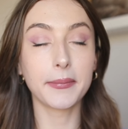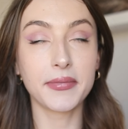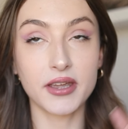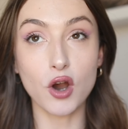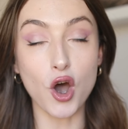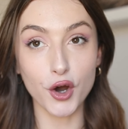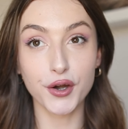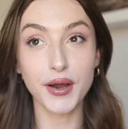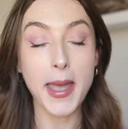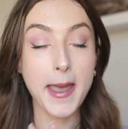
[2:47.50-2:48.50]
there
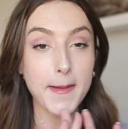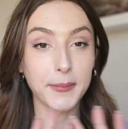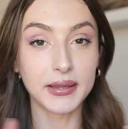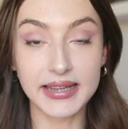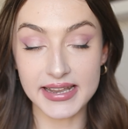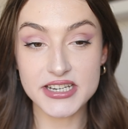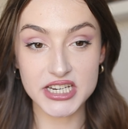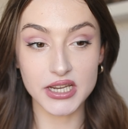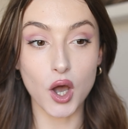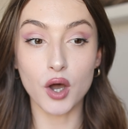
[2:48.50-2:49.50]
are
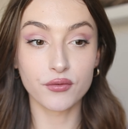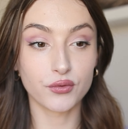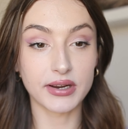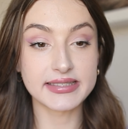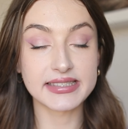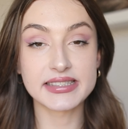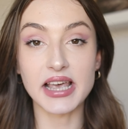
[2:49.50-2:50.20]
plenty of risks.